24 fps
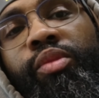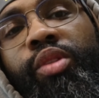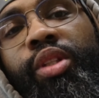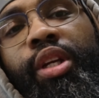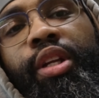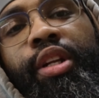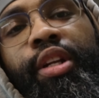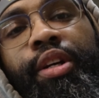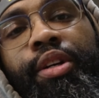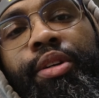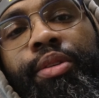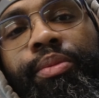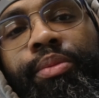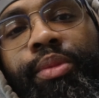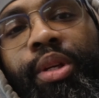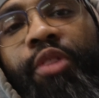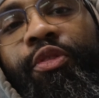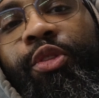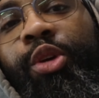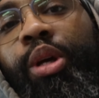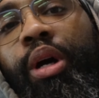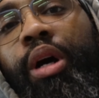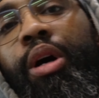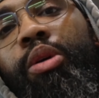You know,
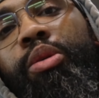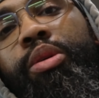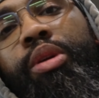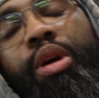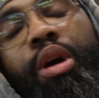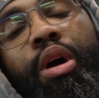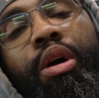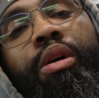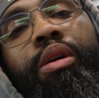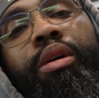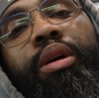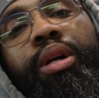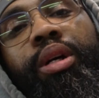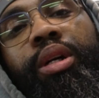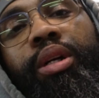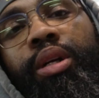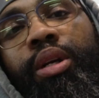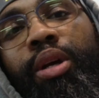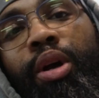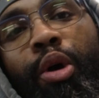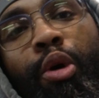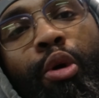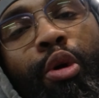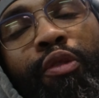if you own a
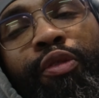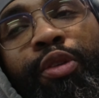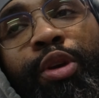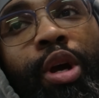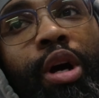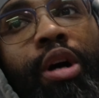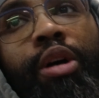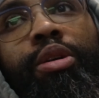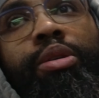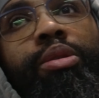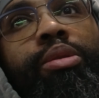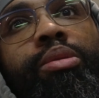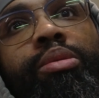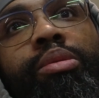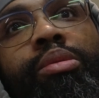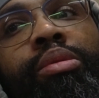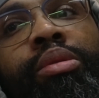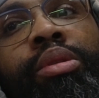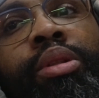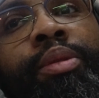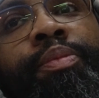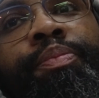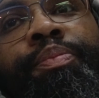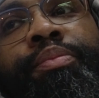car or if you
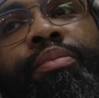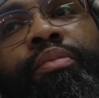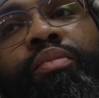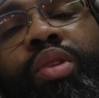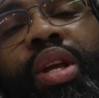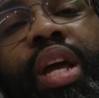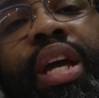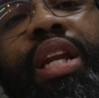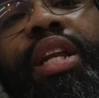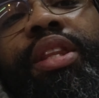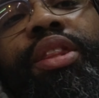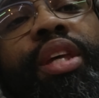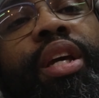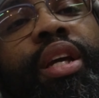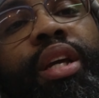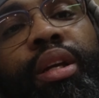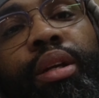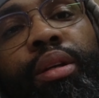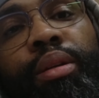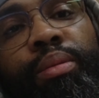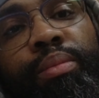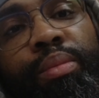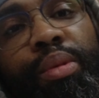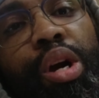own
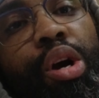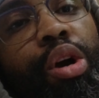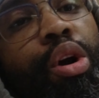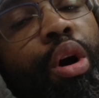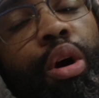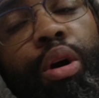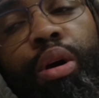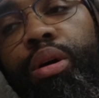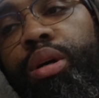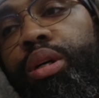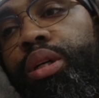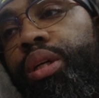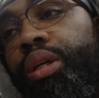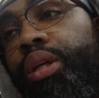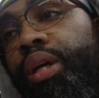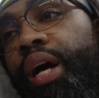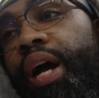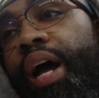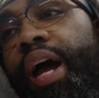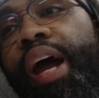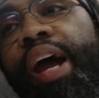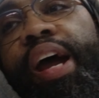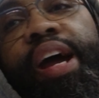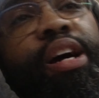anything, a car,
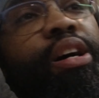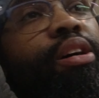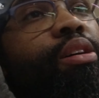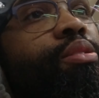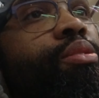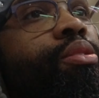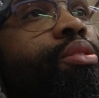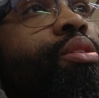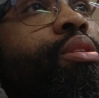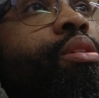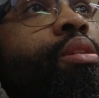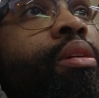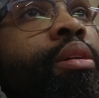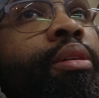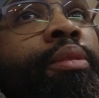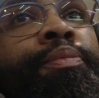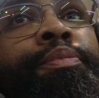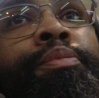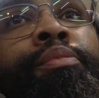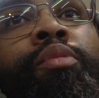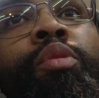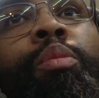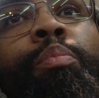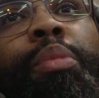a house,
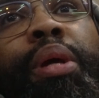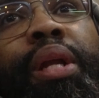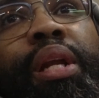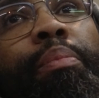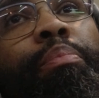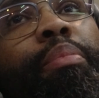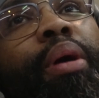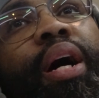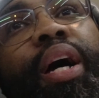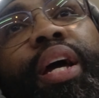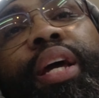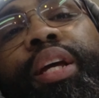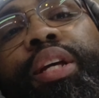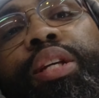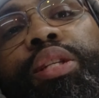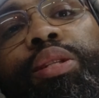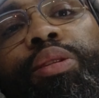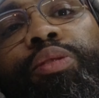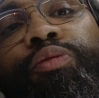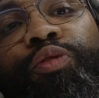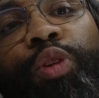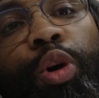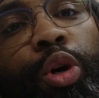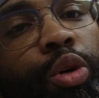mini
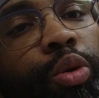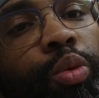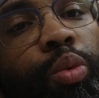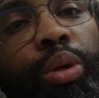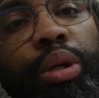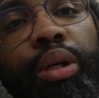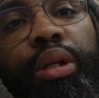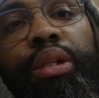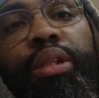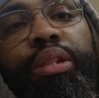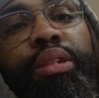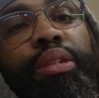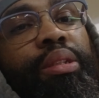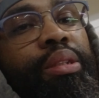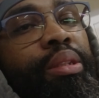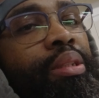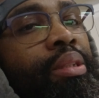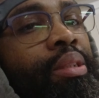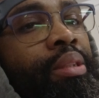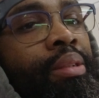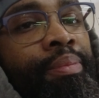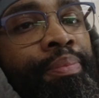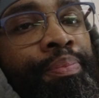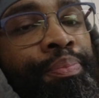bikes,
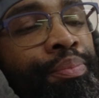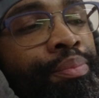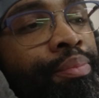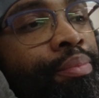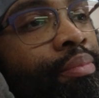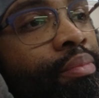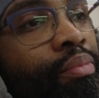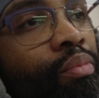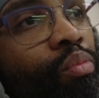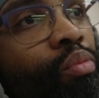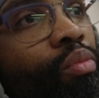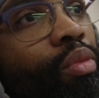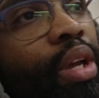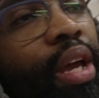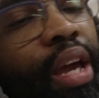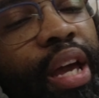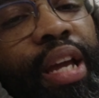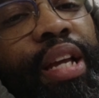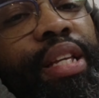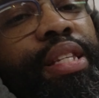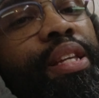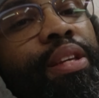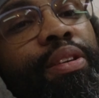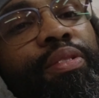four-wheelers,
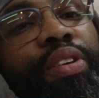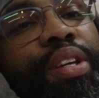A T